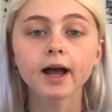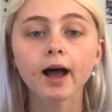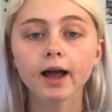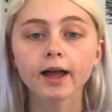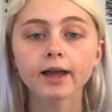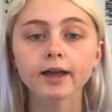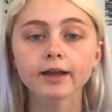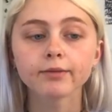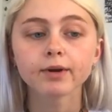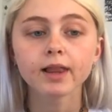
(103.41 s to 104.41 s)

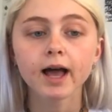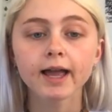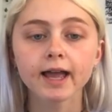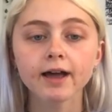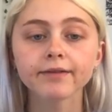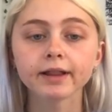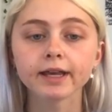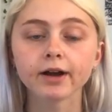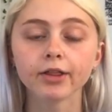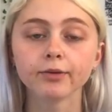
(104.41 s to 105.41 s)
I rely
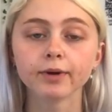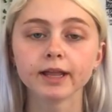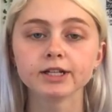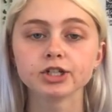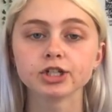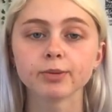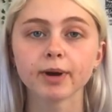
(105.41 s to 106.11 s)
heavily on the relationship